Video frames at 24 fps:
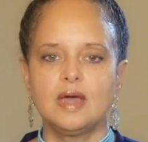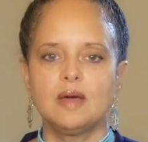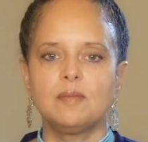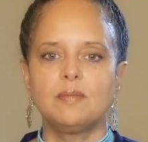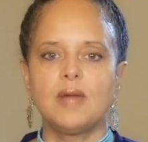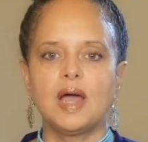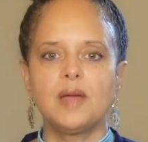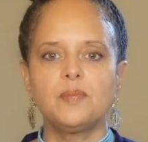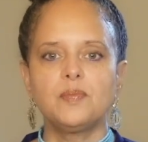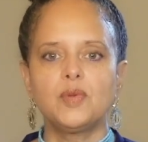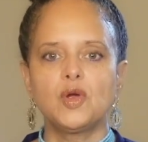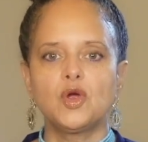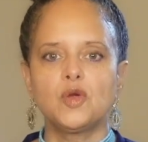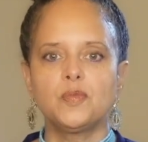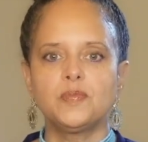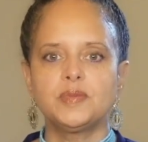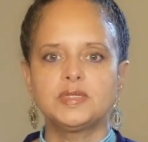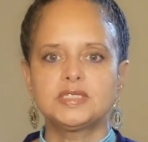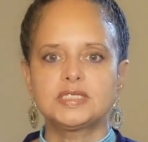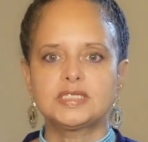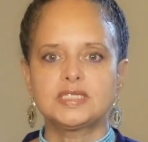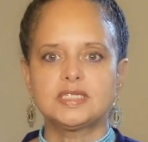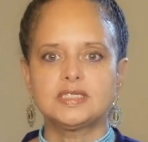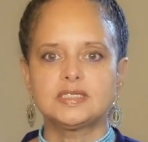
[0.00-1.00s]
My
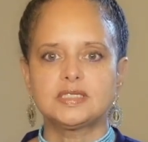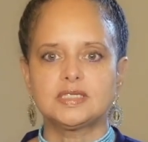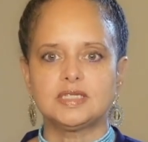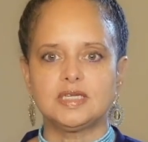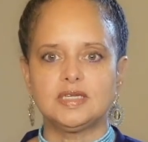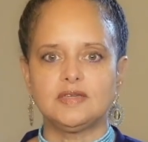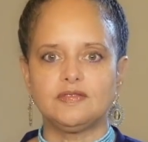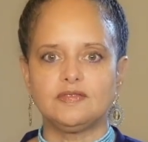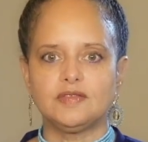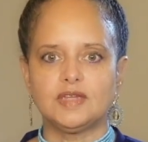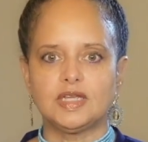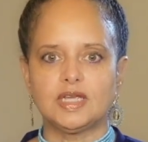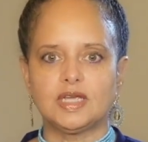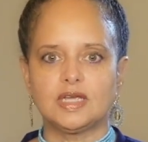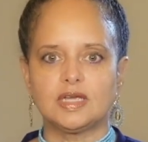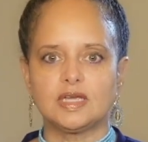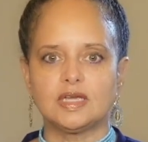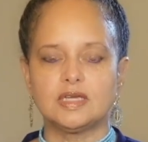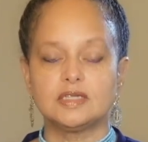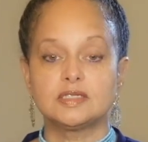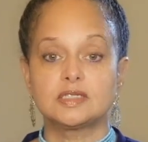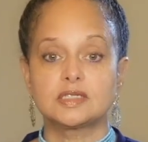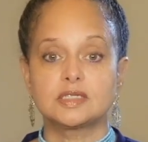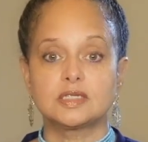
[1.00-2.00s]
purpose this evening
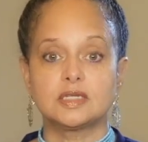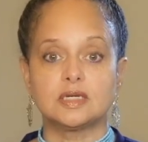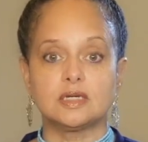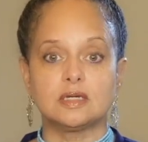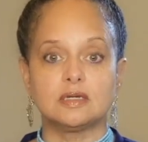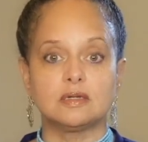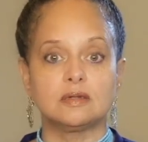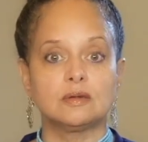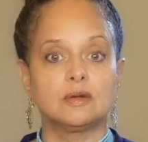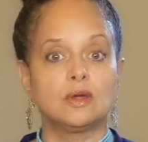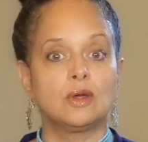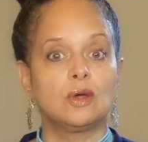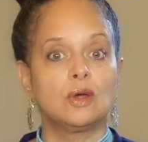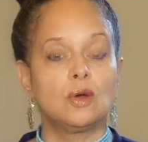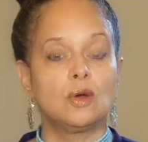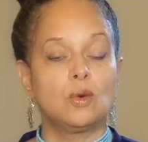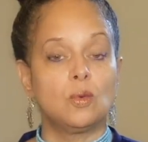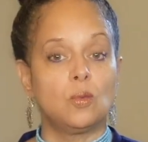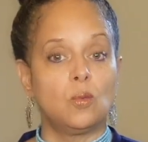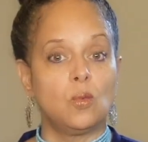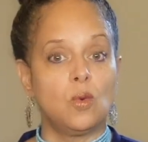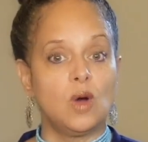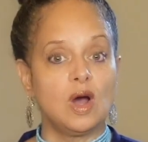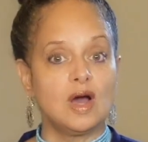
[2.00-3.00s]
is to
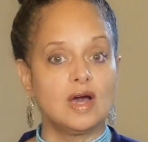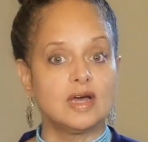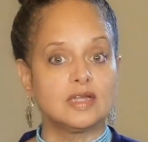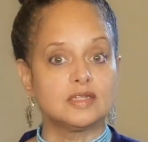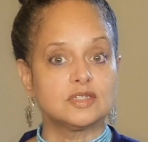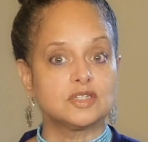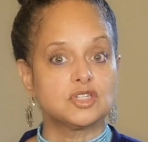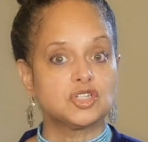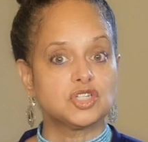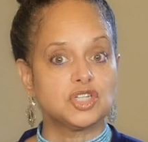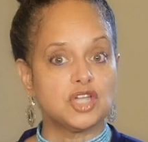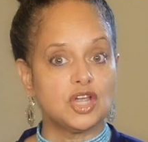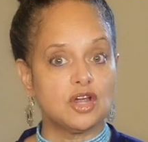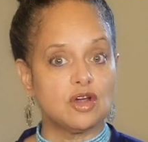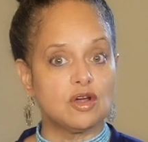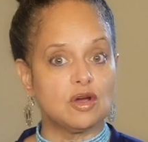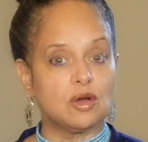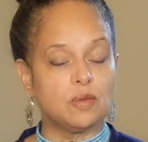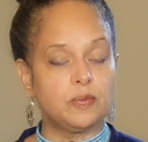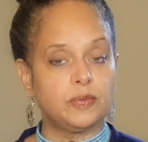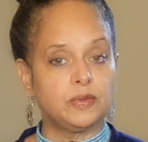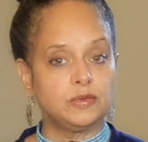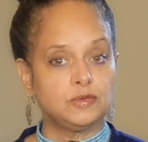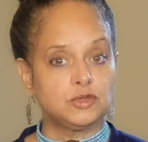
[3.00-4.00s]
one, share
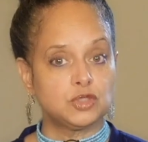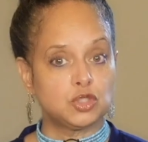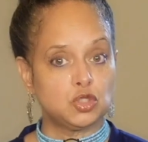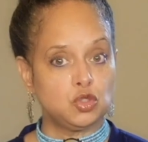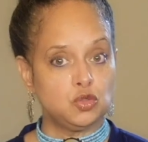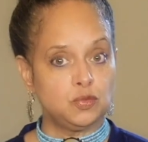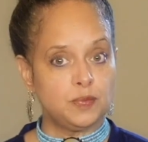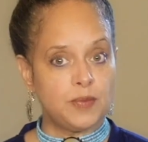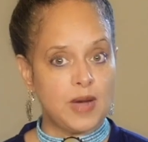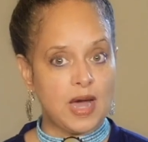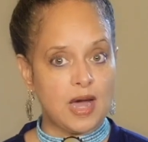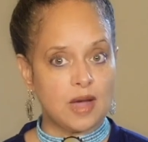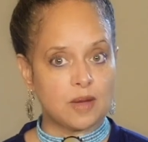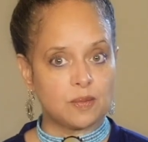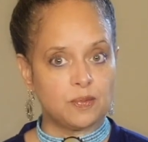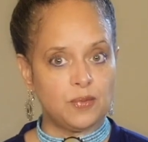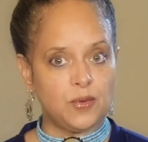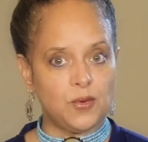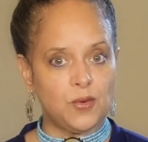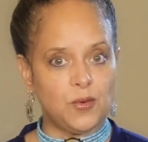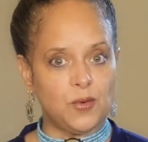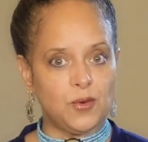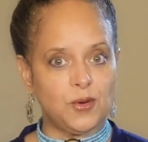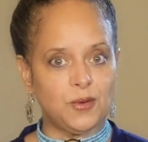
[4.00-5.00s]
a Tupac
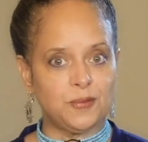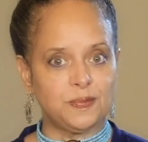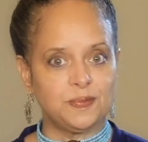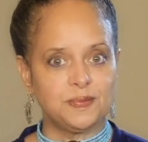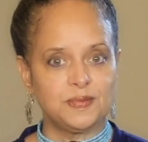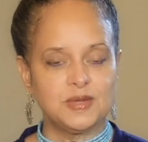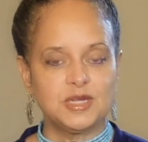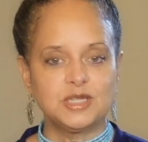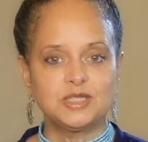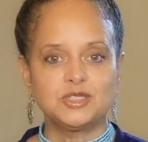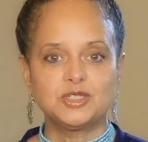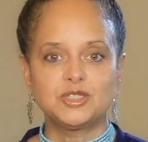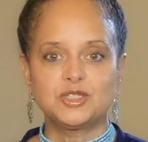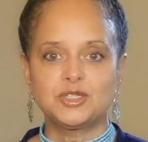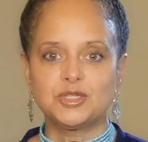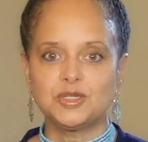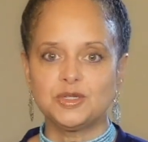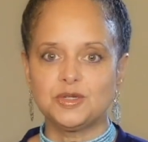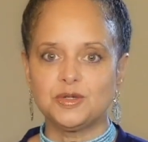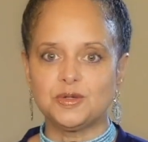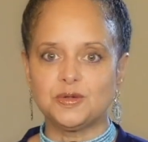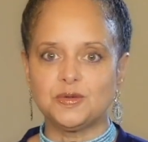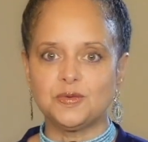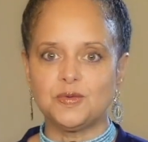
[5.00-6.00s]
poem,
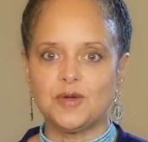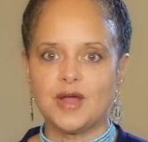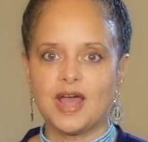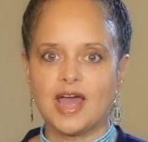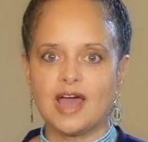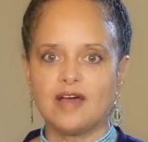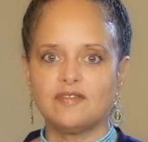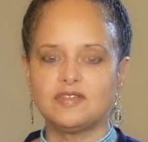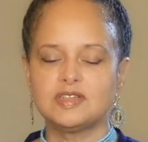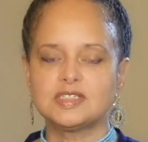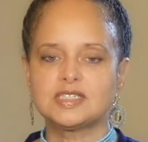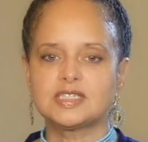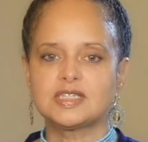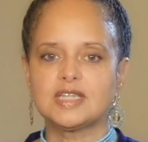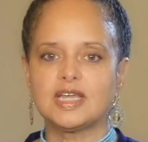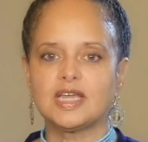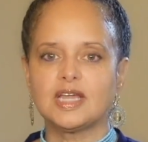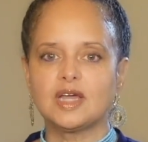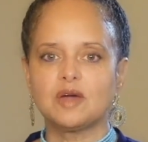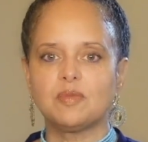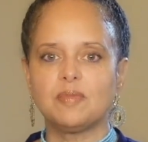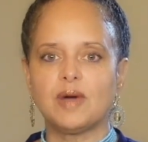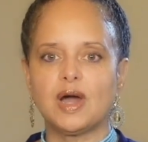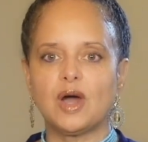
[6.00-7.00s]
two, have us
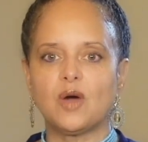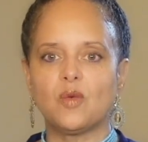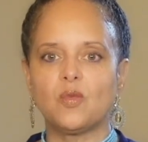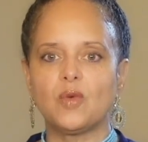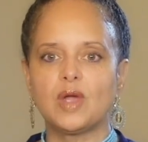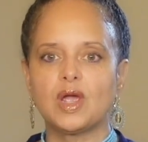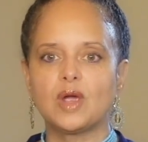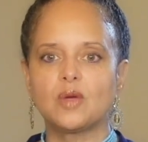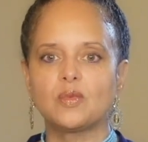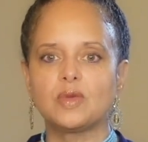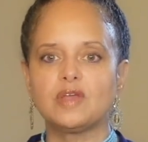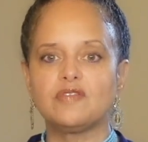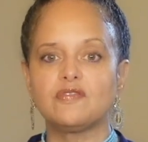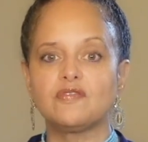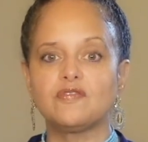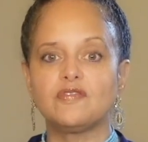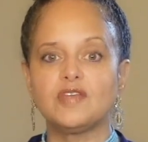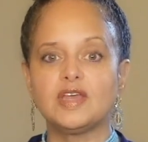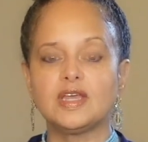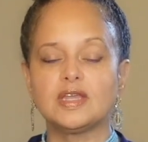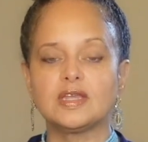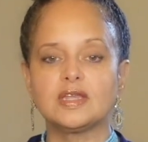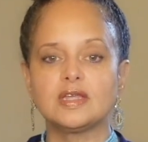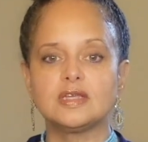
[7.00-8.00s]
think about where we
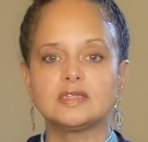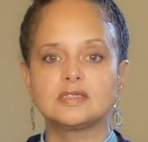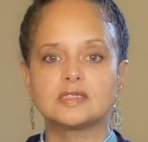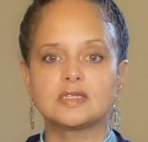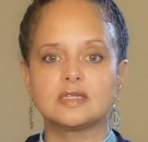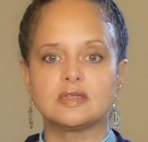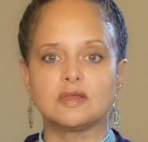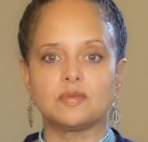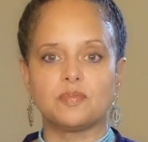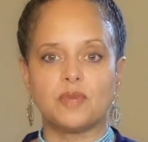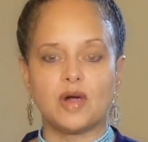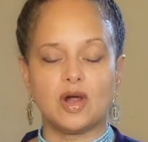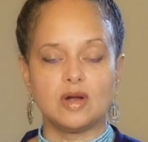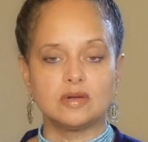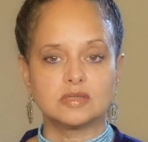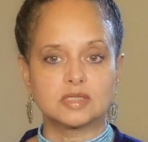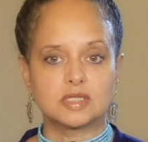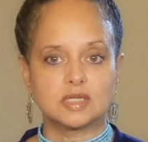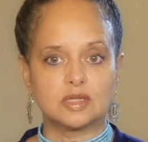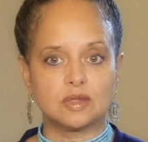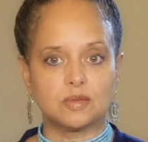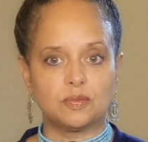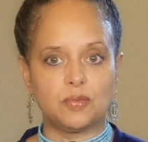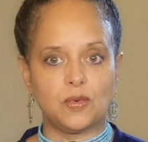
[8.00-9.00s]
fit into the
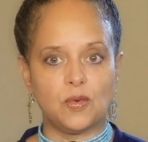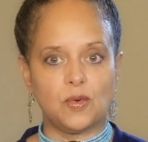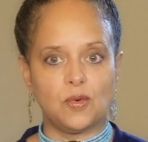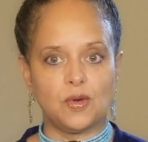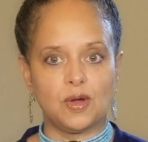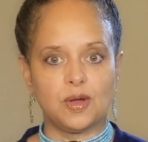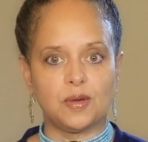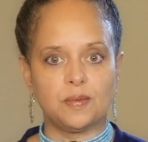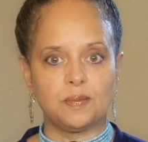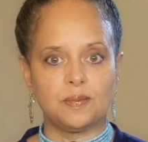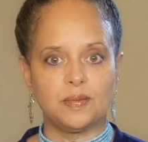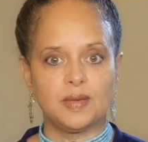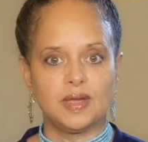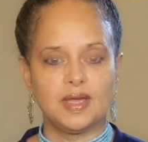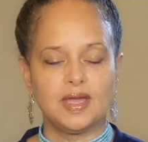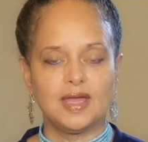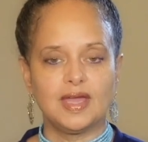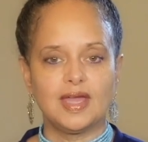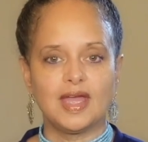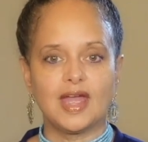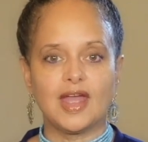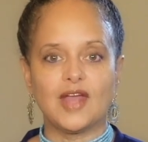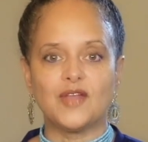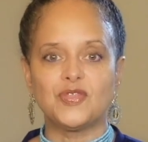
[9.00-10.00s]
parts of the poem,
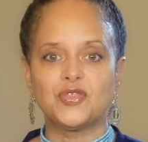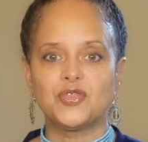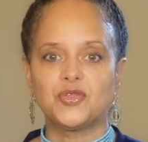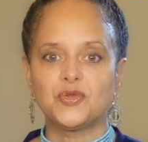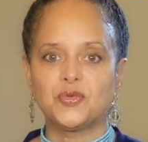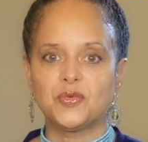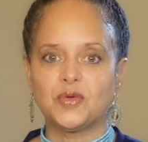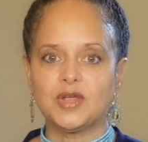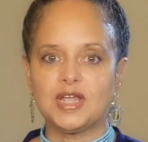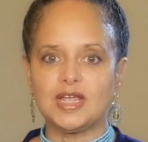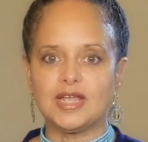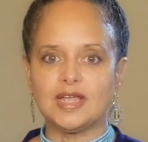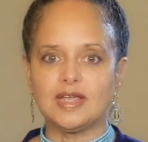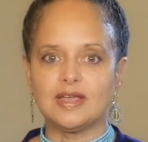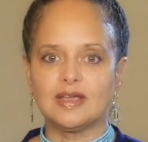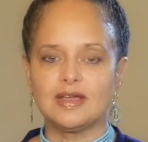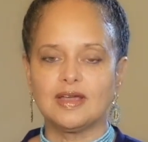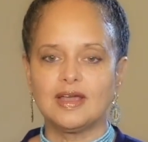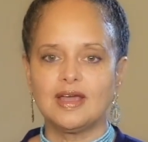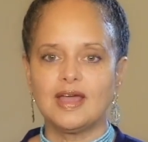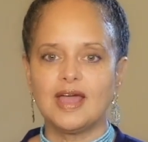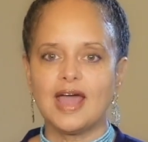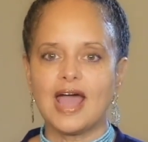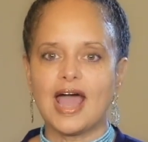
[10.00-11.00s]
and three,
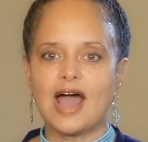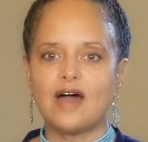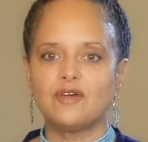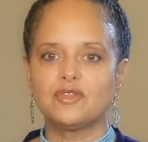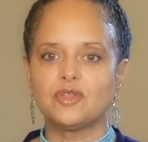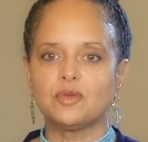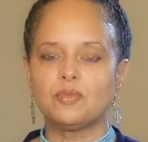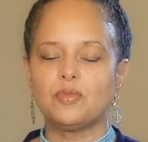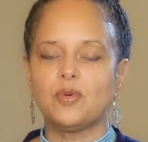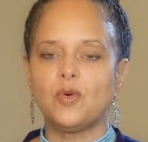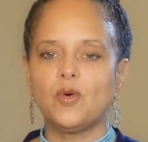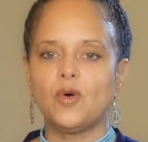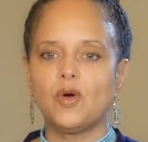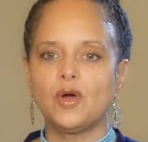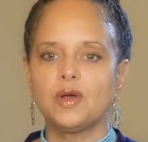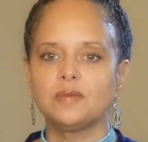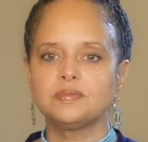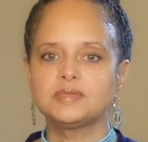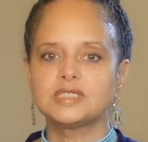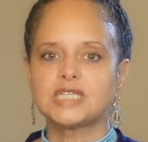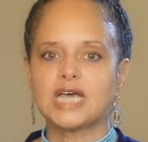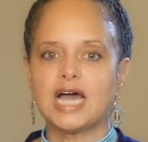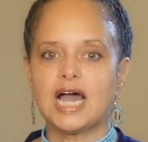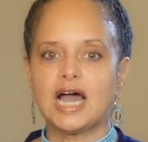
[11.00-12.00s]
how the poem
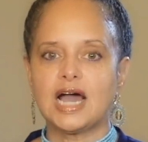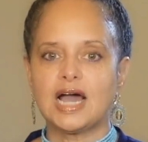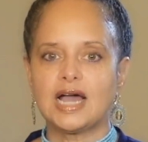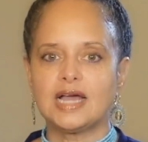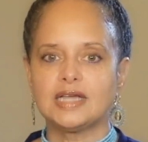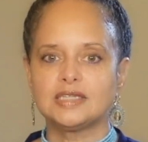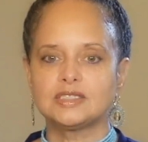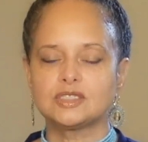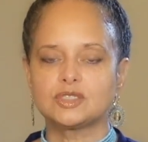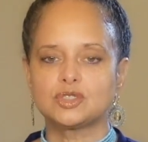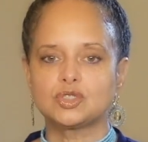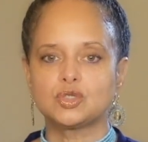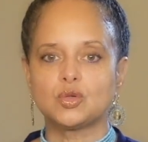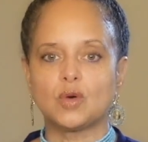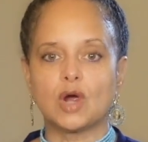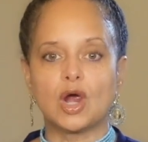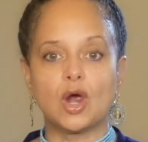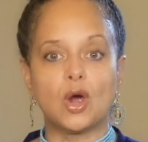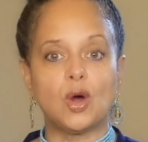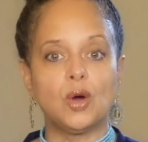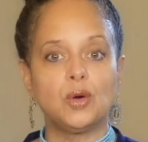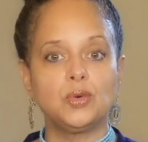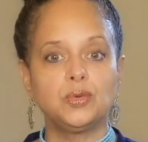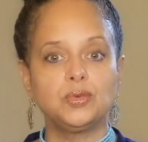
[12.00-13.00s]
ties to
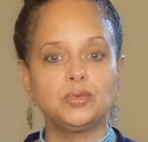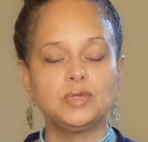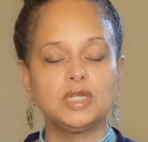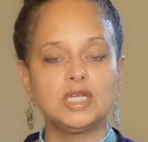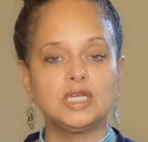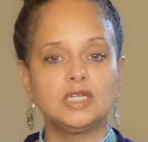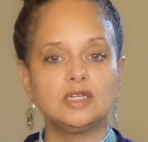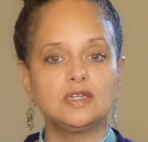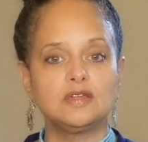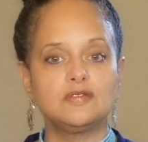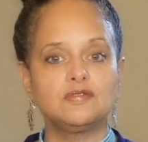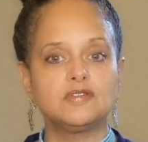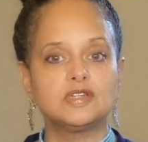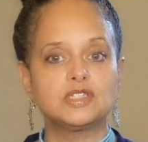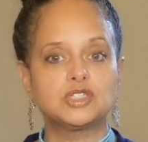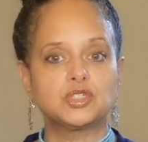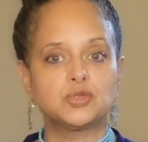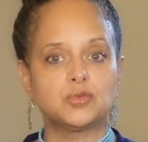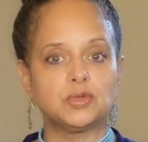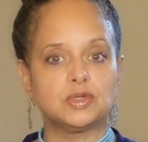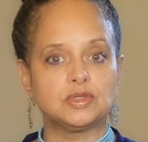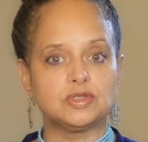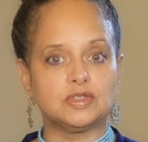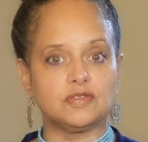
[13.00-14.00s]
our own
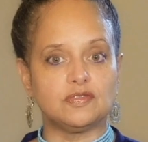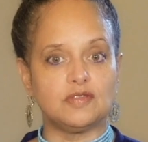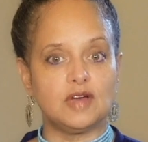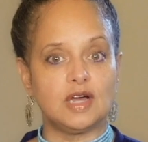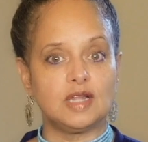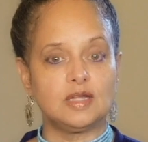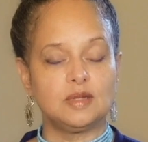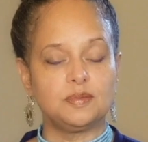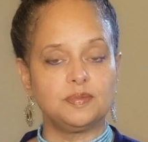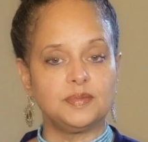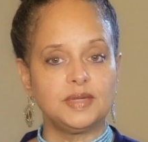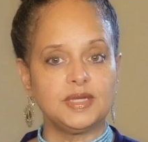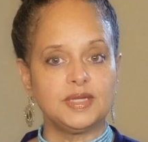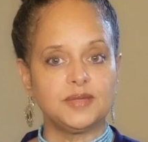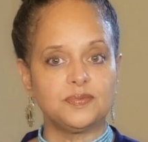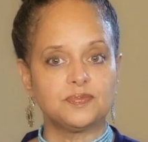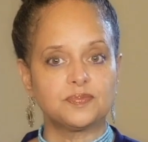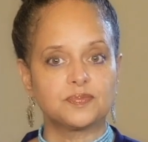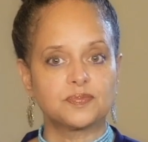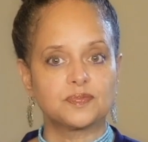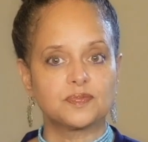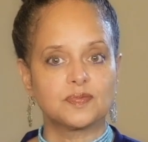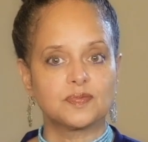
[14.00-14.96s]
individual development,